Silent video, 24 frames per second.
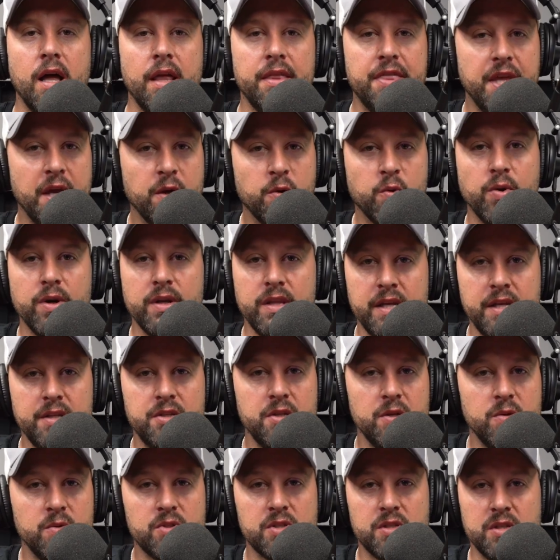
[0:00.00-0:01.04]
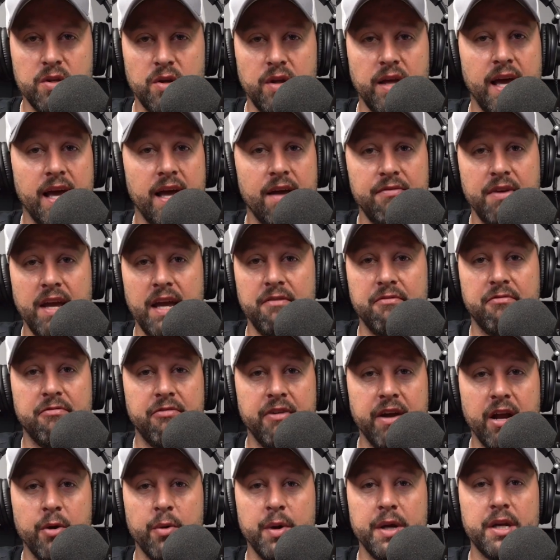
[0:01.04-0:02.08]
they really do still have a
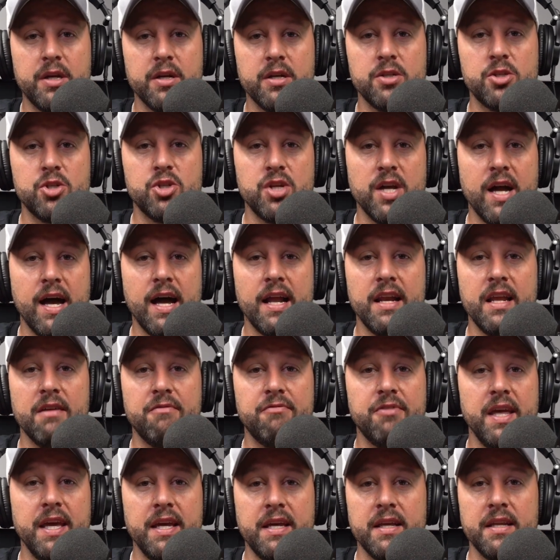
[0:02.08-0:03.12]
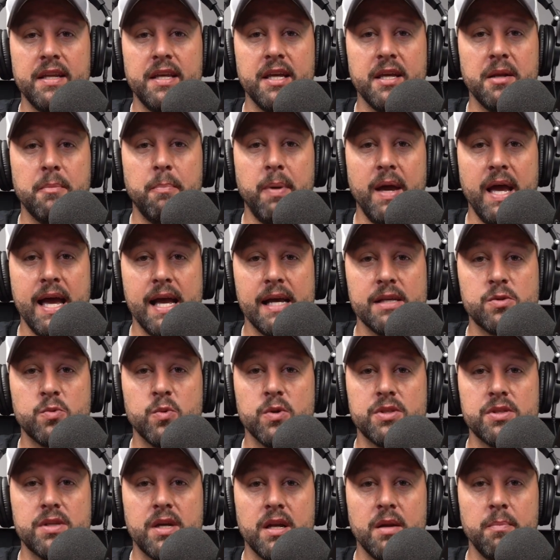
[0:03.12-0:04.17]
very good shot if they can get past
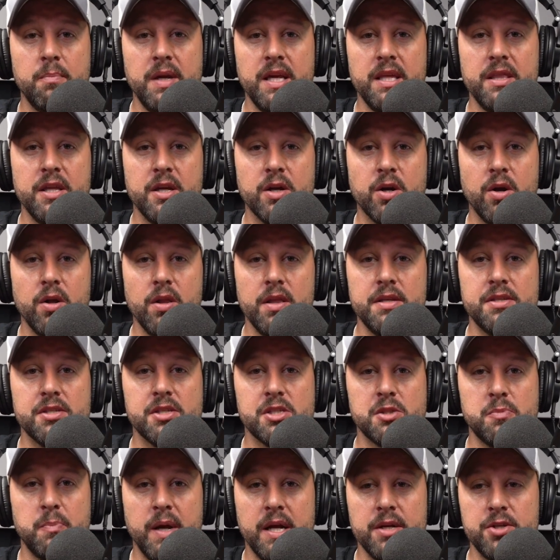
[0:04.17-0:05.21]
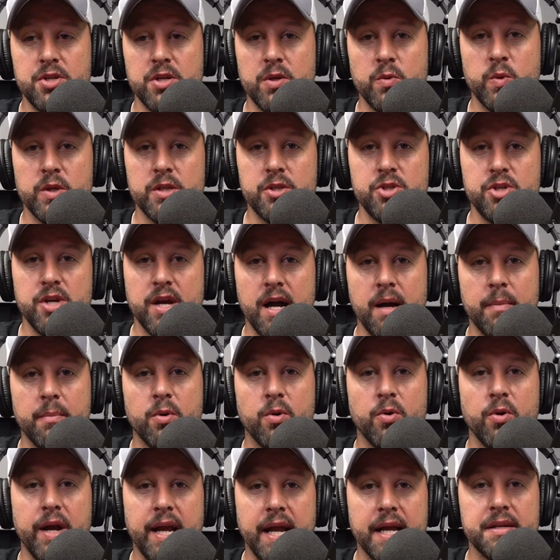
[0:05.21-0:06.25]
what's going to be the early suspension with Ja
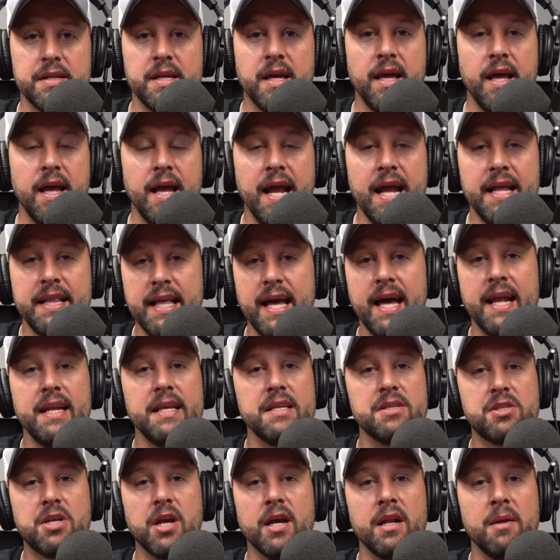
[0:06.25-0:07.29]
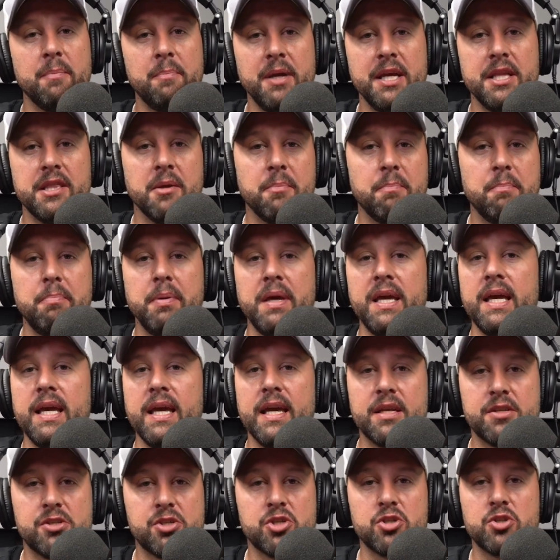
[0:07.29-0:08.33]
Morant. And that is going to be the
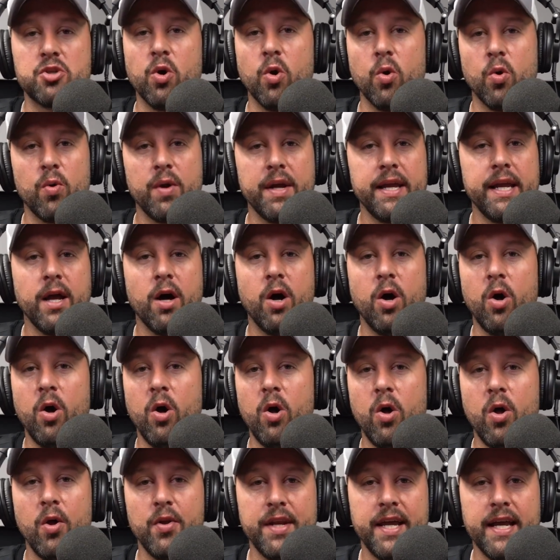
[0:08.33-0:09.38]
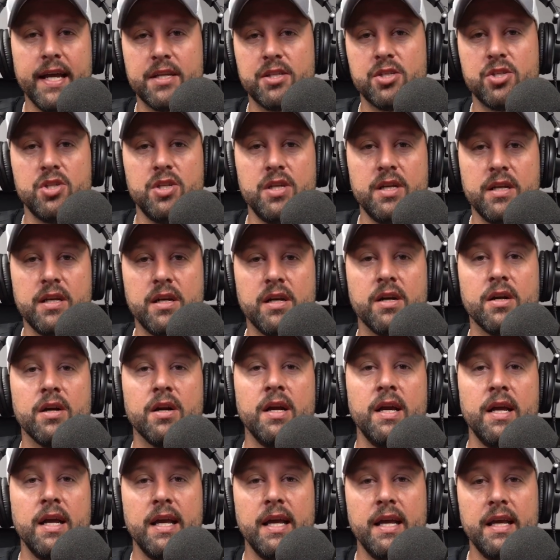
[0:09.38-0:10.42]
big story all next year
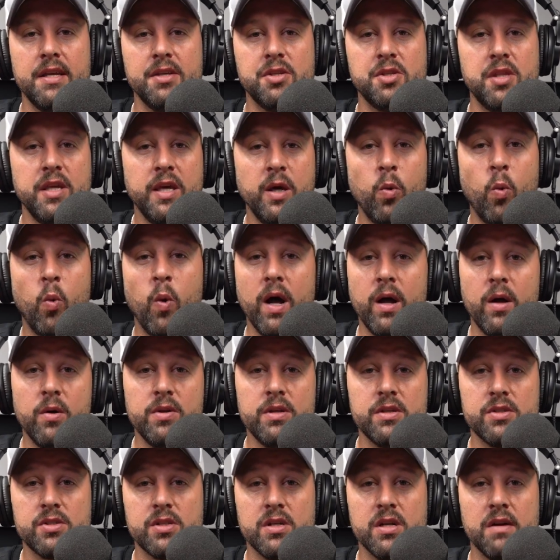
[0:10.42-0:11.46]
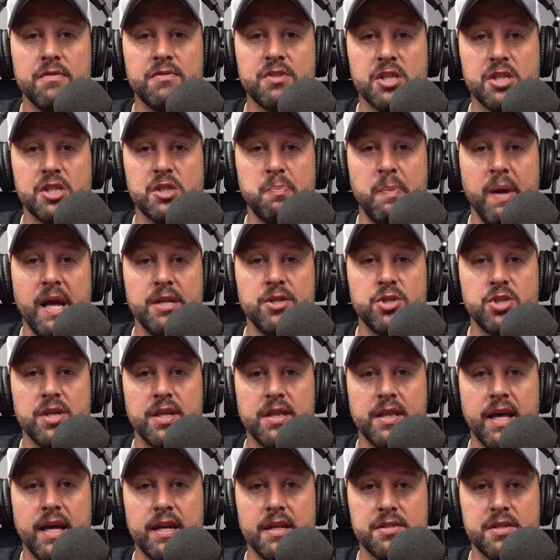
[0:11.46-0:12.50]
is the well-deserved
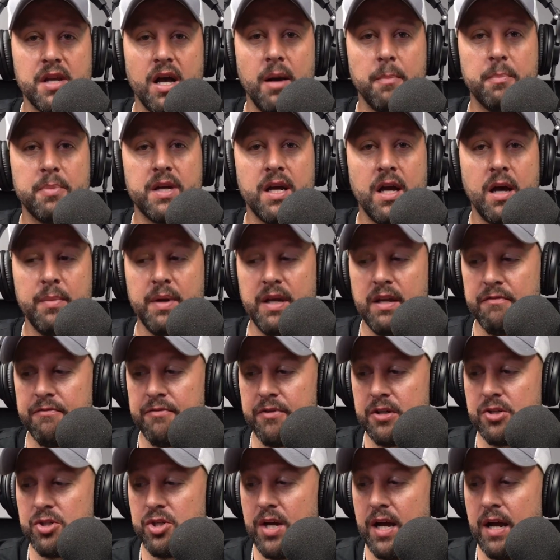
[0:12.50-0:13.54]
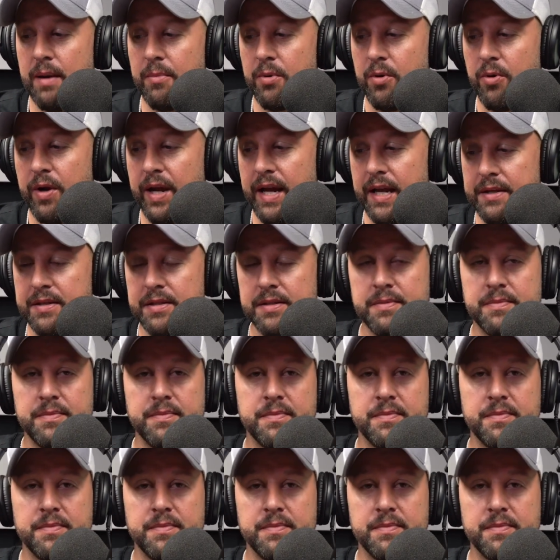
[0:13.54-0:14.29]
suspension that is upcoming for Ja Morant.